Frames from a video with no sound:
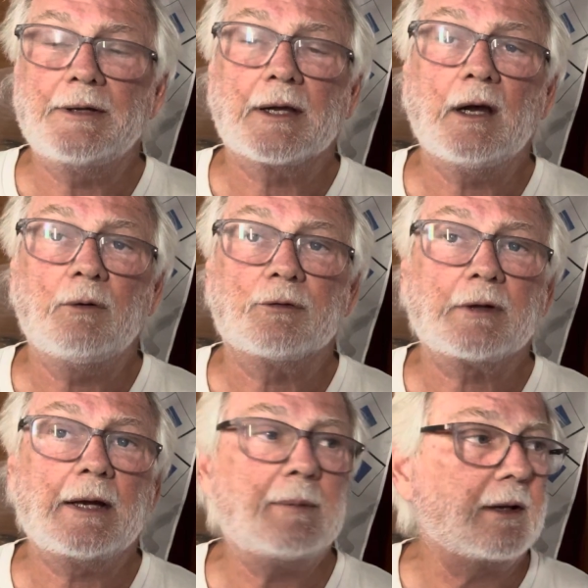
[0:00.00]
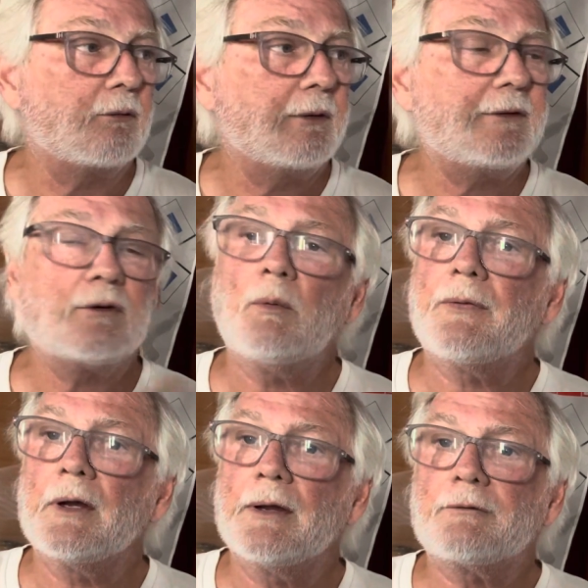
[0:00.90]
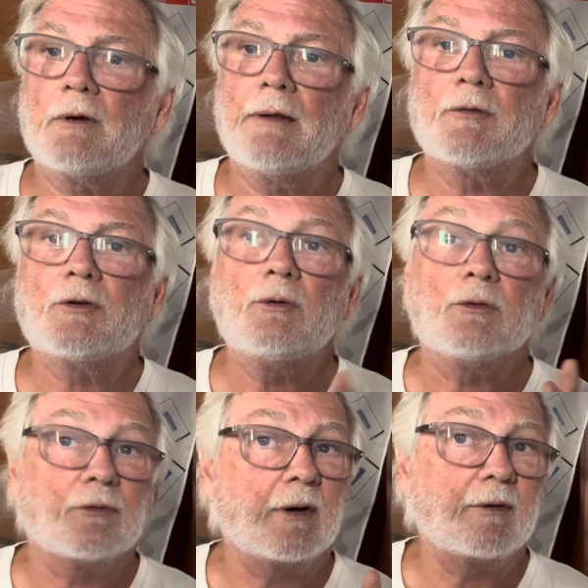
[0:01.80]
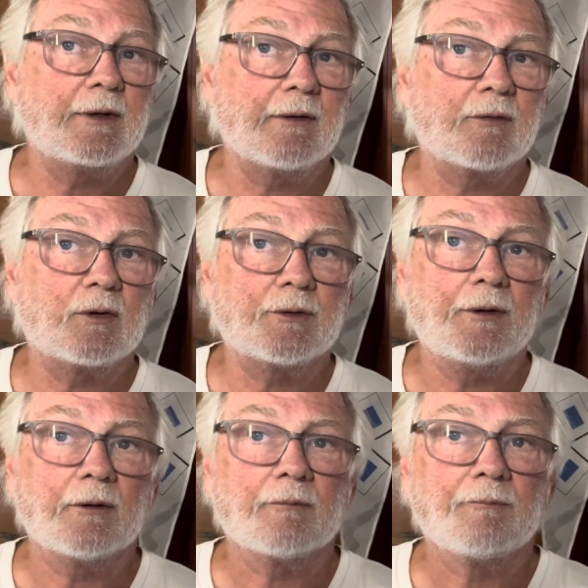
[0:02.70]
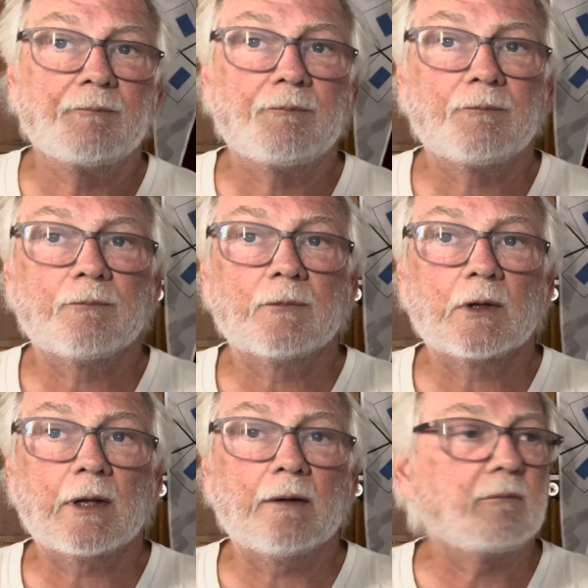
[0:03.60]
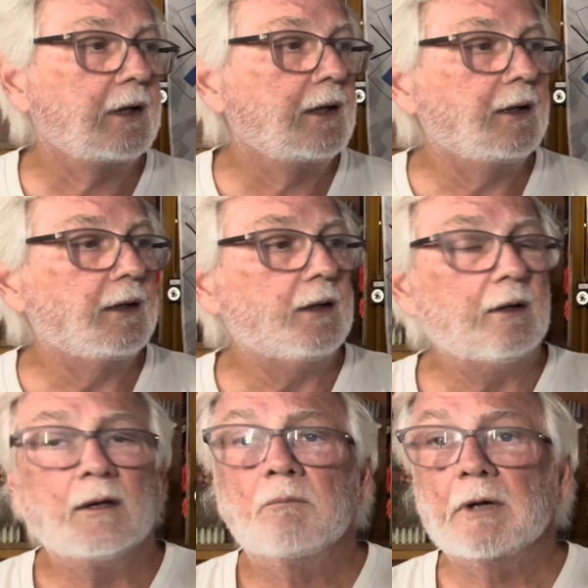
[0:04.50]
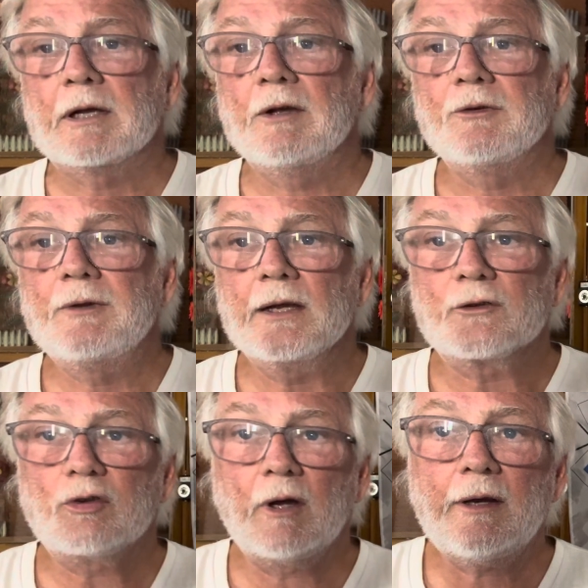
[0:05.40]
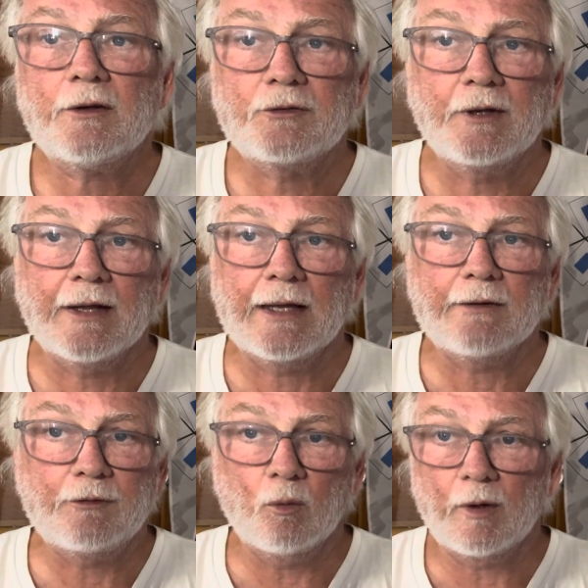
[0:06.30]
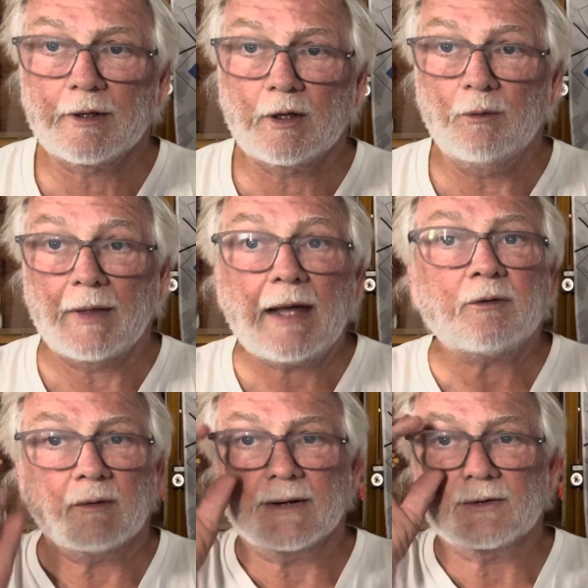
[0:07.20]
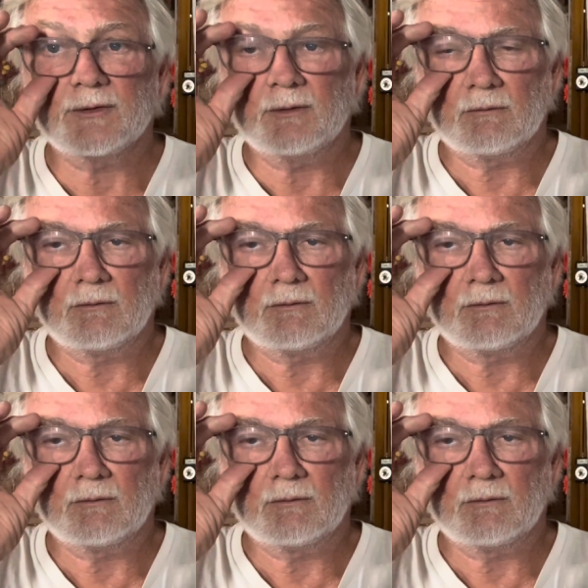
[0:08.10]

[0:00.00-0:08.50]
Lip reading: you go. Trying to be original with an Electro-Level 2 is very, very difficult to do. Okay? Because the electronics today, if you want to go that direction,